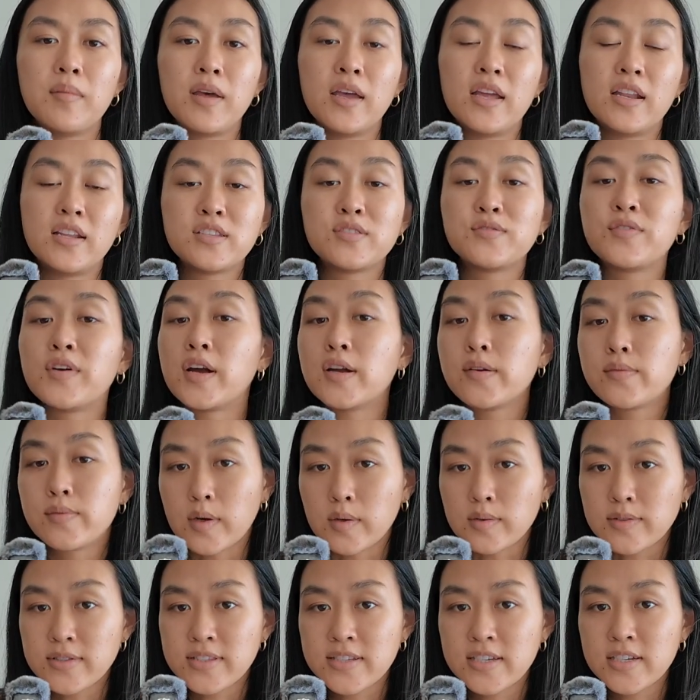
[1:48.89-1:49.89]
it is very
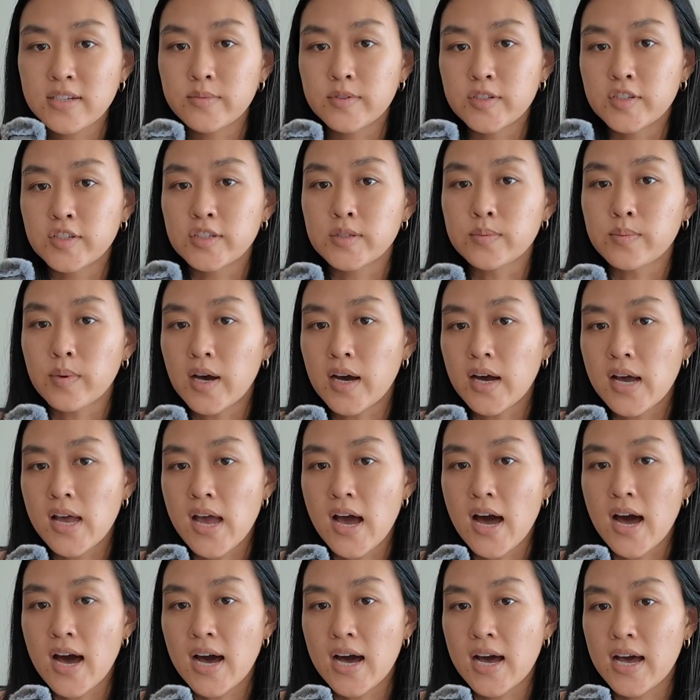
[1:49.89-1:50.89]
roasted, which is
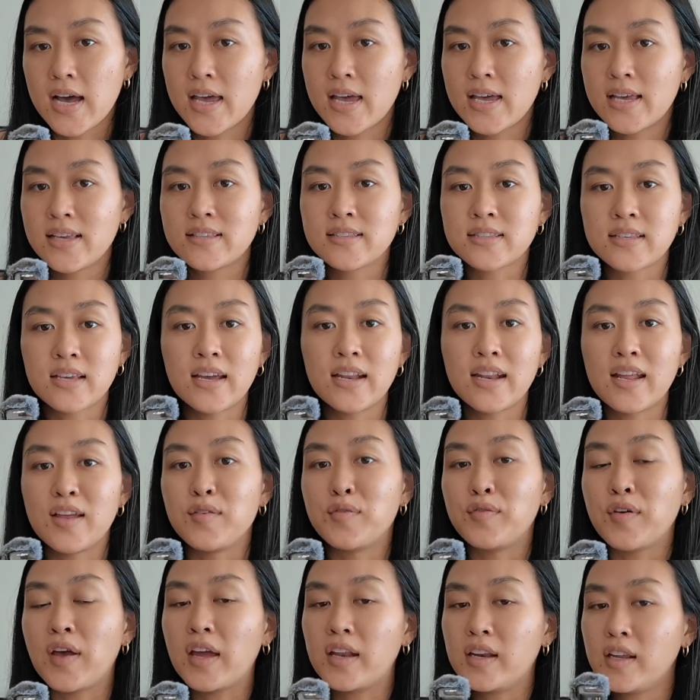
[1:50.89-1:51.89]
why I said
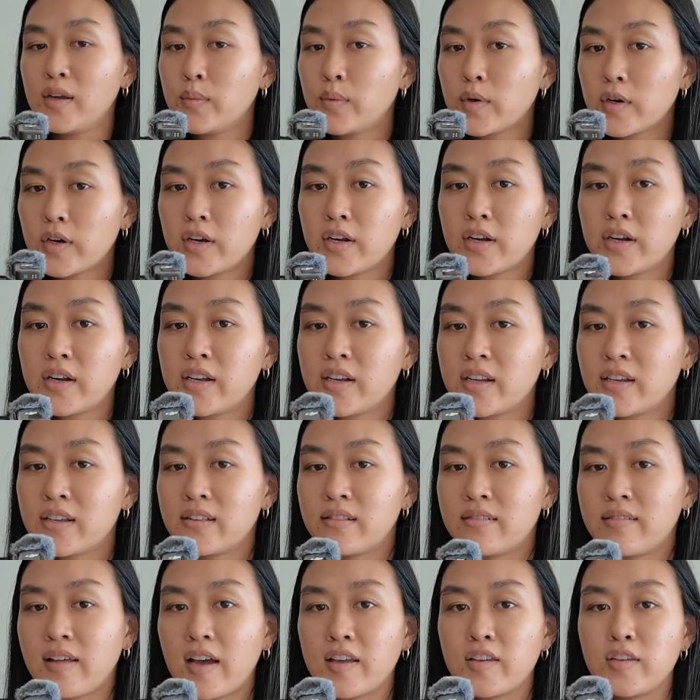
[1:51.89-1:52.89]
if any word
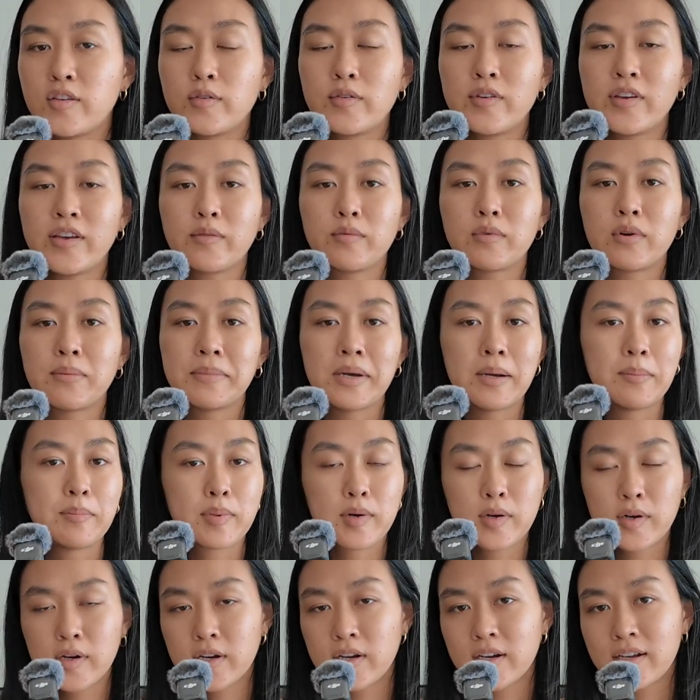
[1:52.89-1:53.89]
that you can
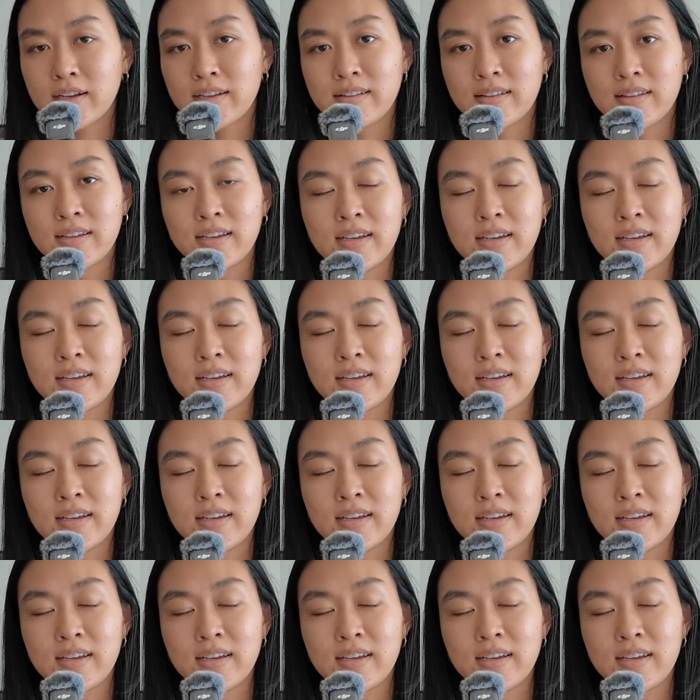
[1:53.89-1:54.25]
remember